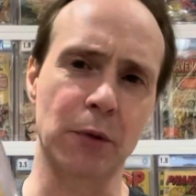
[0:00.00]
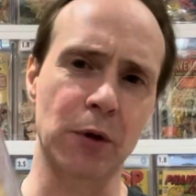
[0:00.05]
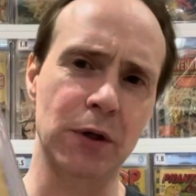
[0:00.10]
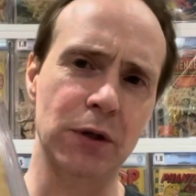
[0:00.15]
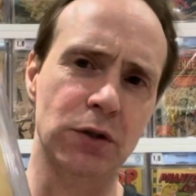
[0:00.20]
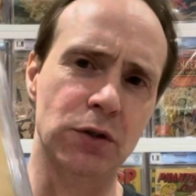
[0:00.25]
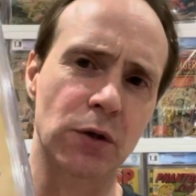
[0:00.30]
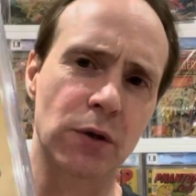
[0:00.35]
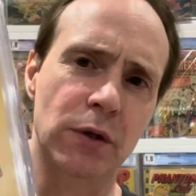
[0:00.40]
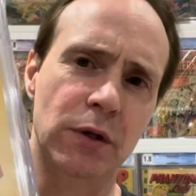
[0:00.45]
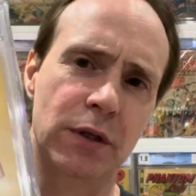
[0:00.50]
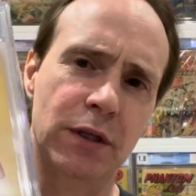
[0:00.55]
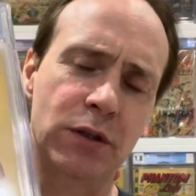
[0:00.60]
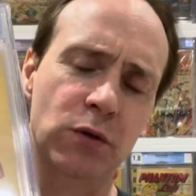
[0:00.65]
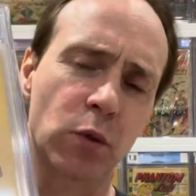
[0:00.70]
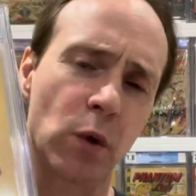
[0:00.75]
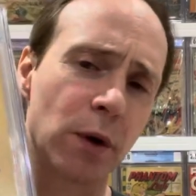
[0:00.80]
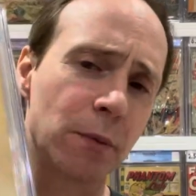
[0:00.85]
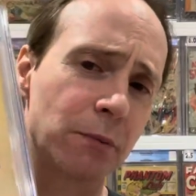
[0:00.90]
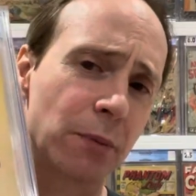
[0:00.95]
going to show you
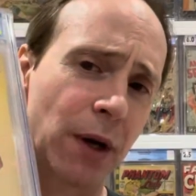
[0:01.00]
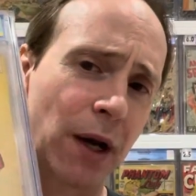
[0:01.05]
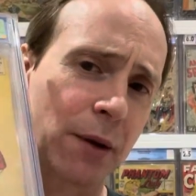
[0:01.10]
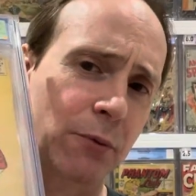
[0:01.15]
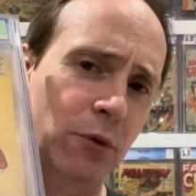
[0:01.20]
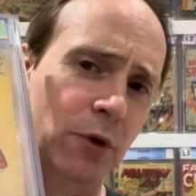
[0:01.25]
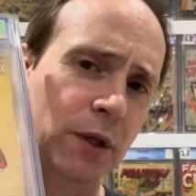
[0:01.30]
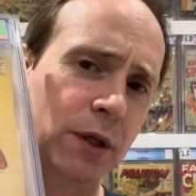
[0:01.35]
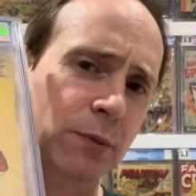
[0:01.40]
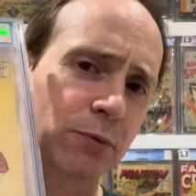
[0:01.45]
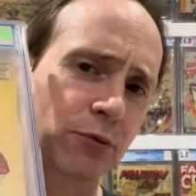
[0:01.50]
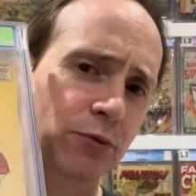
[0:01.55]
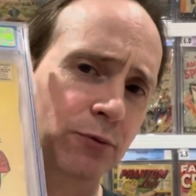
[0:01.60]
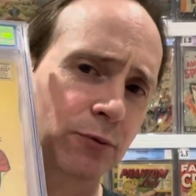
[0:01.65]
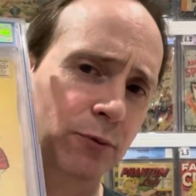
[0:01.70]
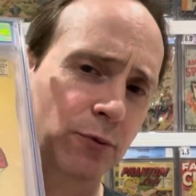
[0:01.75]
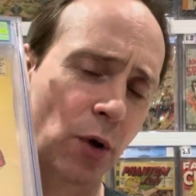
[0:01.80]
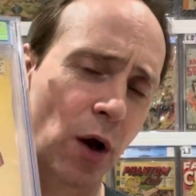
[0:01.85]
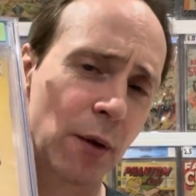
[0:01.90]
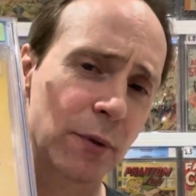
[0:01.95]
this one, but I really
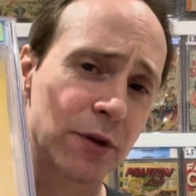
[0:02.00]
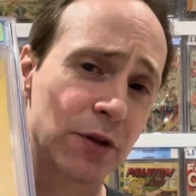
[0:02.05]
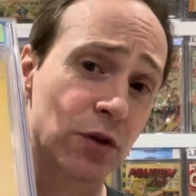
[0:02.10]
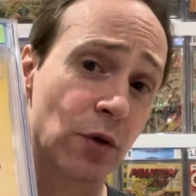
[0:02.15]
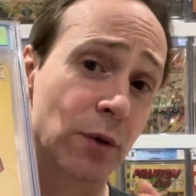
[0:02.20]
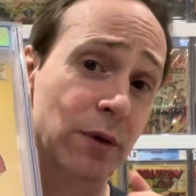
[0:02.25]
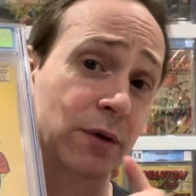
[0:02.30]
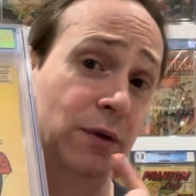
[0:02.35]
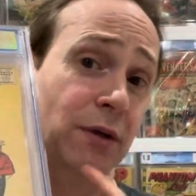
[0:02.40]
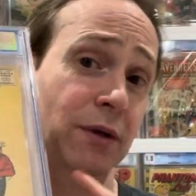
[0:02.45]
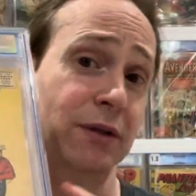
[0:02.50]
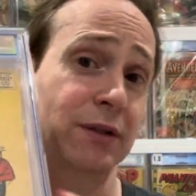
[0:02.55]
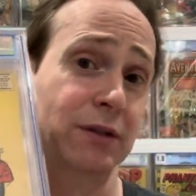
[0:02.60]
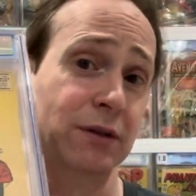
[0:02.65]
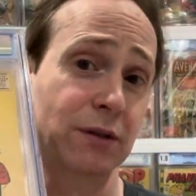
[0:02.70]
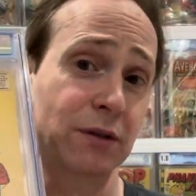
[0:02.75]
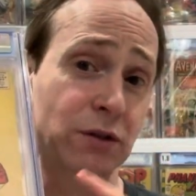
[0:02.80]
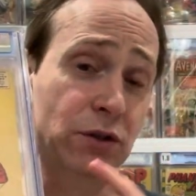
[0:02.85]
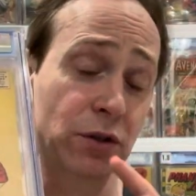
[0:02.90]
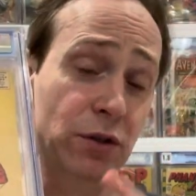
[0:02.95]
probably
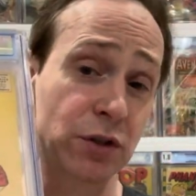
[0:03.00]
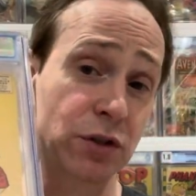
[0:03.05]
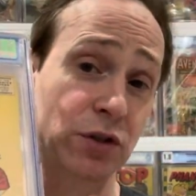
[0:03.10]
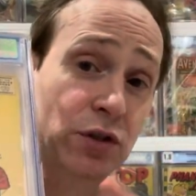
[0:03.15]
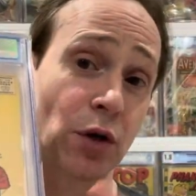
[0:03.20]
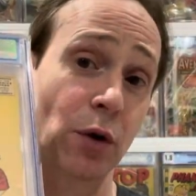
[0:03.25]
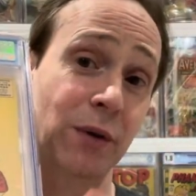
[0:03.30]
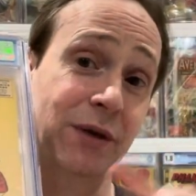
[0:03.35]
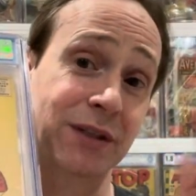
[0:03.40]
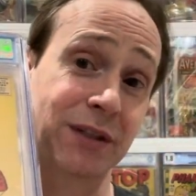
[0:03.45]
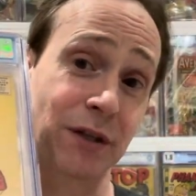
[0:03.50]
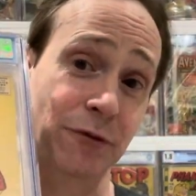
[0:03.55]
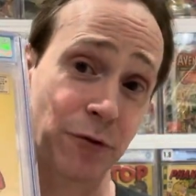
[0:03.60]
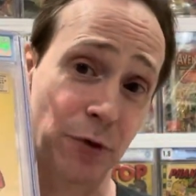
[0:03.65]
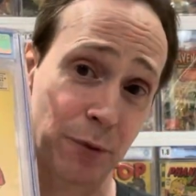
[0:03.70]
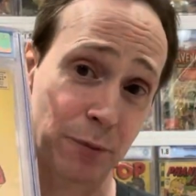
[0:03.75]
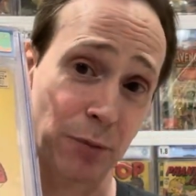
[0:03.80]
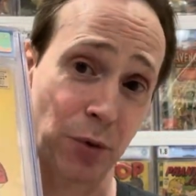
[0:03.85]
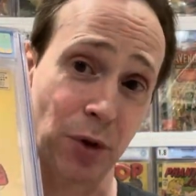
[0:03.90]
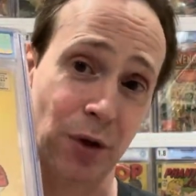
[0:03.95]
should show a
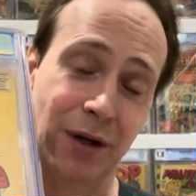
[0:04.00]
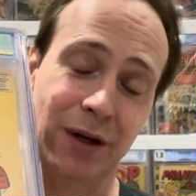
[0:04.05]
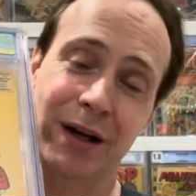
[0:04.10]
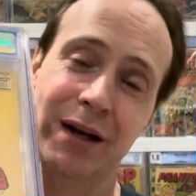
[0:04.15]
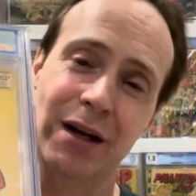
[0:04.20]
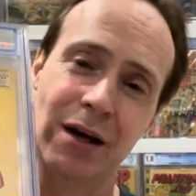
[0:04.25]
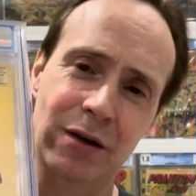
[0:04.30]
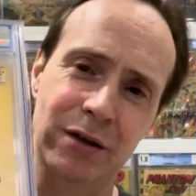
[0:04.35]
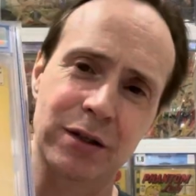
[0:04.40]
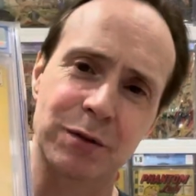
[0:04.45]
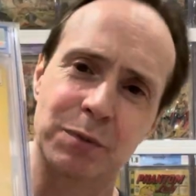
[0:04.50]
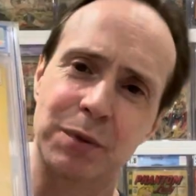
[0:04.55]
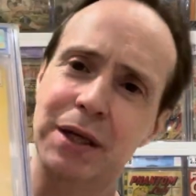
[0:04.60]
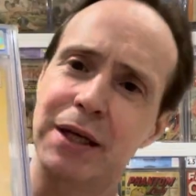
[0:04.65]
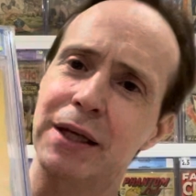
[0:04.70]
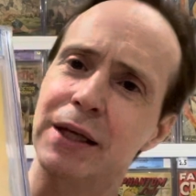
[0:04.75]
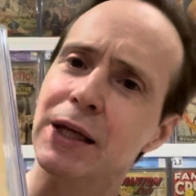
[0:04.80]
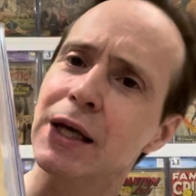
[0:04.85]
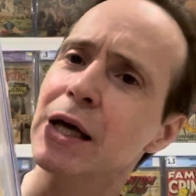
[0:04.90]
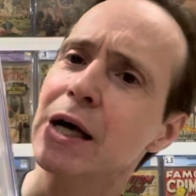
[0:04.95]
different book, and I'll
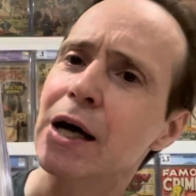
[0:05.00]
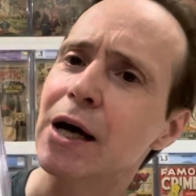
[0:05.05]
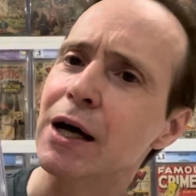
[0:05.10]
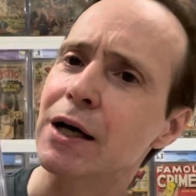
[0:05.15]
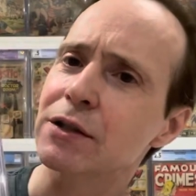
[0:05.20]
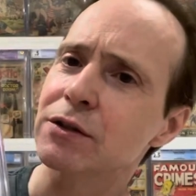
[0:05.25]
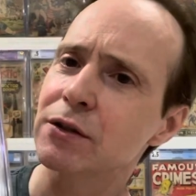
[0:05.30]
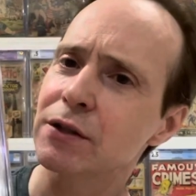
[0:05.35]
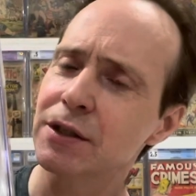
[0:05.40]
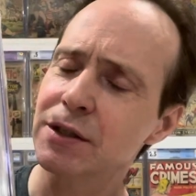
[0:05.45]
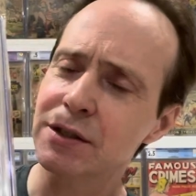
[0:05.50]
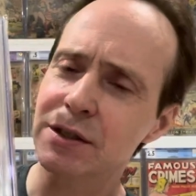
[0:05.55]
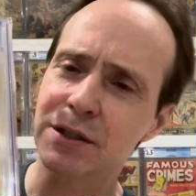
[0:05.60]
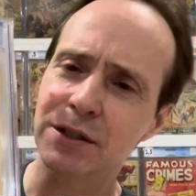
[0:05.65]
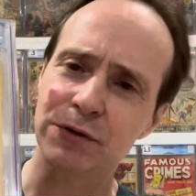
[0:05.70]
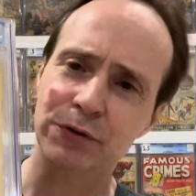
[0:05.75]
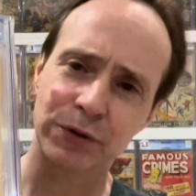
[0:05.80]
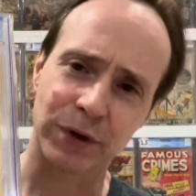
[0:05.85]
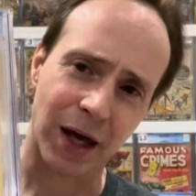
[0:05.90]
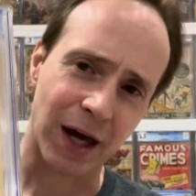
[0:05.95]
explain. So this
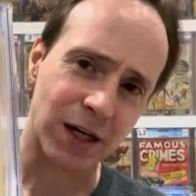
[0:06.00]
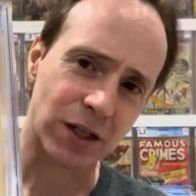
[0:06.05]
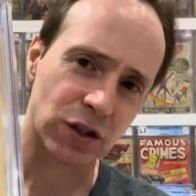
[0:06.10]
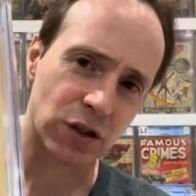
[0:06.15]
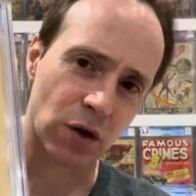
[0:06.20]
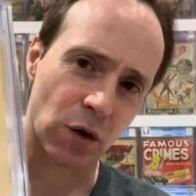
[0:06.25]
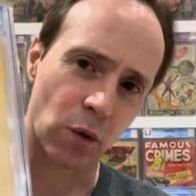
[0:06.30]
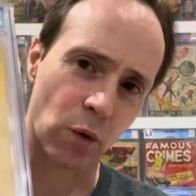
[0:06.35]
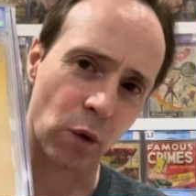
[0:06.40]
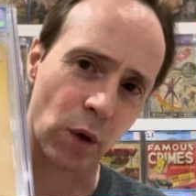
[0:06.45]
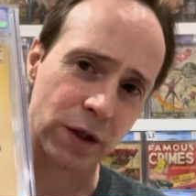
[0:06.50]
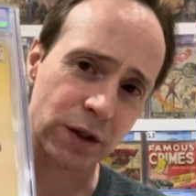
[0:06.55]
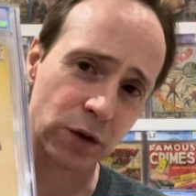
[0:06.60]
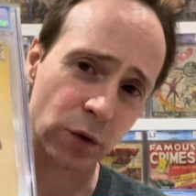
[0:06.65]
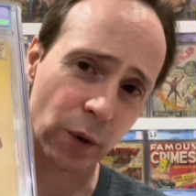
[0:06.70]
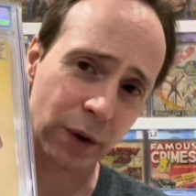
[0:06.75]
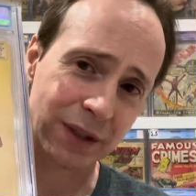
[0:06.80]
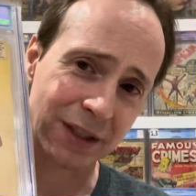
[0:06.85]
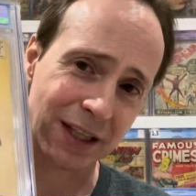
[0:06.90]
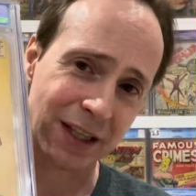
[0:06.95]
is Flash
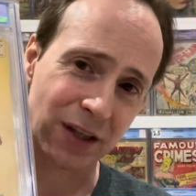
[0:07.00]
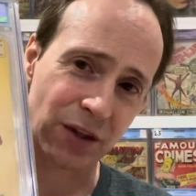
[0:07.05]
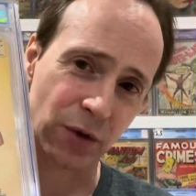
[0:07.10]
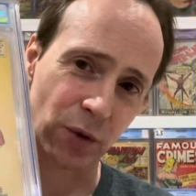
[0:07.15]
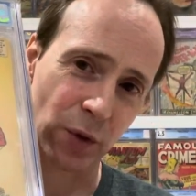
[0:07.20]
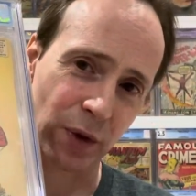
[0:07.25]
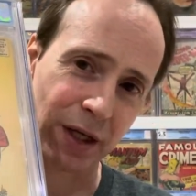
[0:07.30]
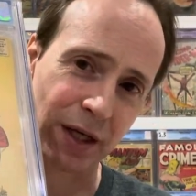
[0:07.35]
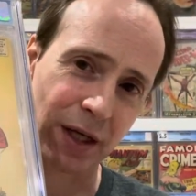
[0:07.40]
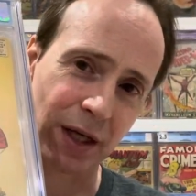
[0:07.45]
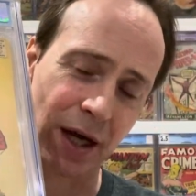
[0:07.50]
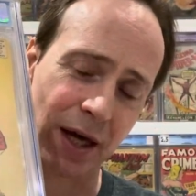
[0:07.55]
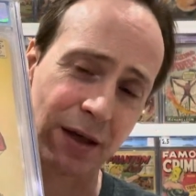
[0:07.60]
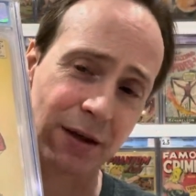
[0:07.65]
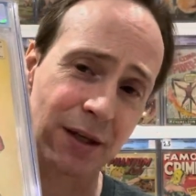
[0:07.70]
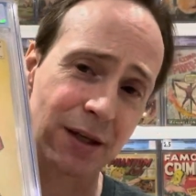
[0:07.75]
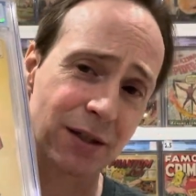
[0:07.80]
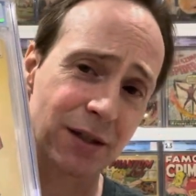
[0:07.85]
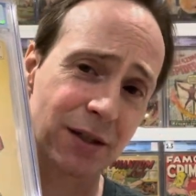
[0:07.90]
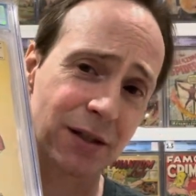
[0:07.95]
123,
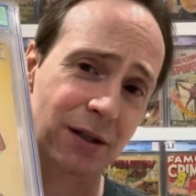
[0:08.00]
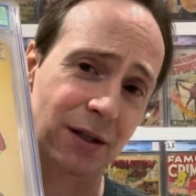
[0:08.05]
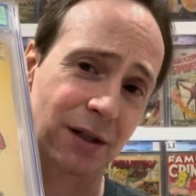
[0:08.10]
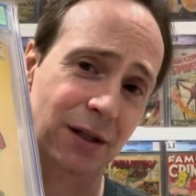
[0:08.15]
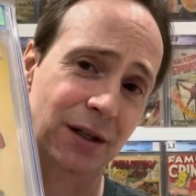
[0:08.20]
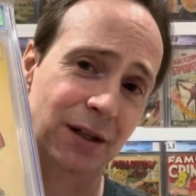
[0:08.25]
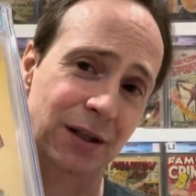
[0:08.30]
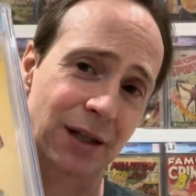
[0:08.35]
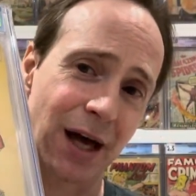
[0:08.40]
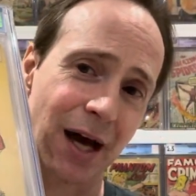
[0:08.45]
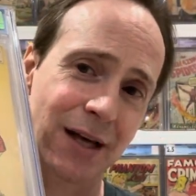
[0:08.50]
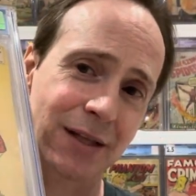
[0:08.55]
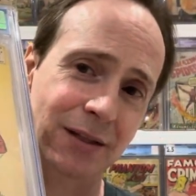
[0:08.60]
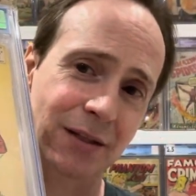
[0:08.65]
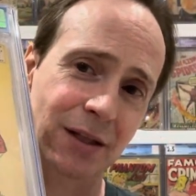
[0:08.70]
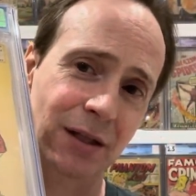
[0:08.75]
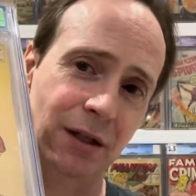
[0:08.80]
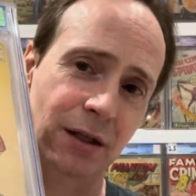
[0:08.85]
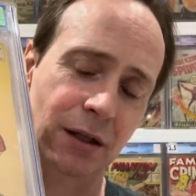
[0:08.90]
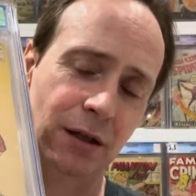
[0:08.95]
and this is a
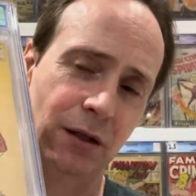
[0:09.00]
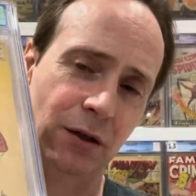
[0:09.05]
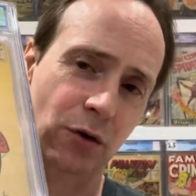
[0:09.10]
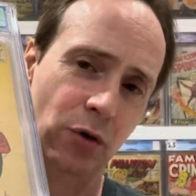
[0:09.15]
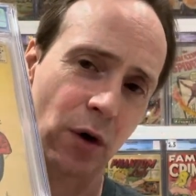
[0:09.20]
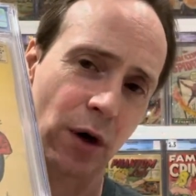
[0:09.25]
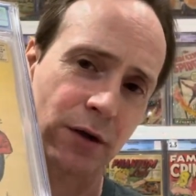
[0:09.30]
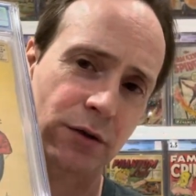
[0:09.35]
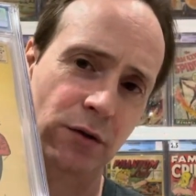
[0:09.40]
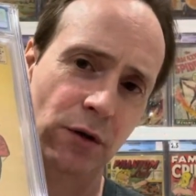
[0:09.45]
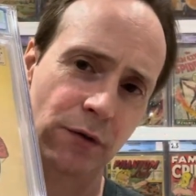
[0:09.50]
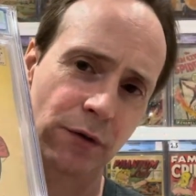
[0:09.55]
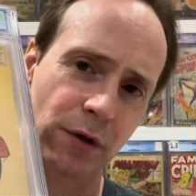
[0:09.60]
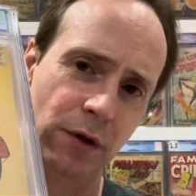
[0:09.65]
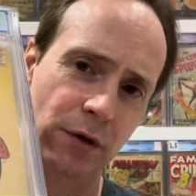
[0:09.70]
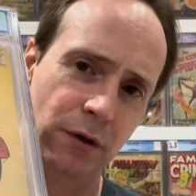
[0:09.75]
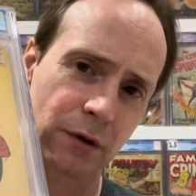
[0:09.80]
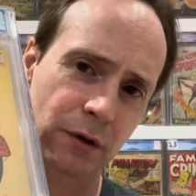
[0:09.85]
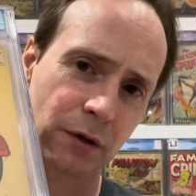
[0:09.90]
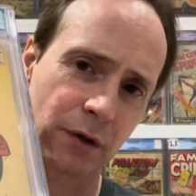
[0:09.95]
classic
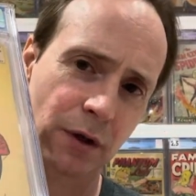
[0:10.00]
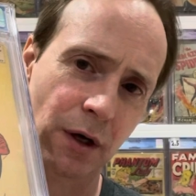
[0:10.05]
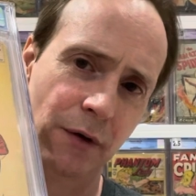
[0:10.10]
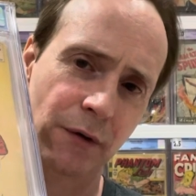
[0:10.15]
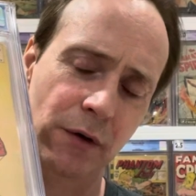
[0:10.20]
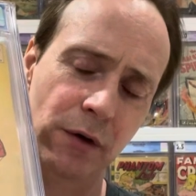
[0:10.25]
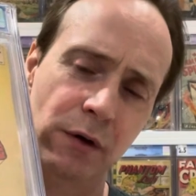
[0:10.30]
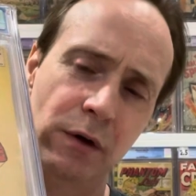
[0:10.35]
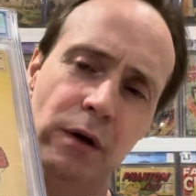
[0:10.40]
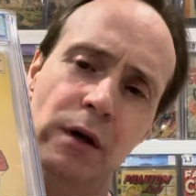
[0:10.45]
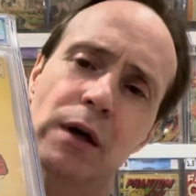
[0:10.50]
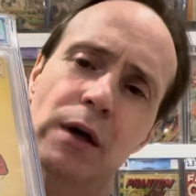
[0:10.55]
crossover cover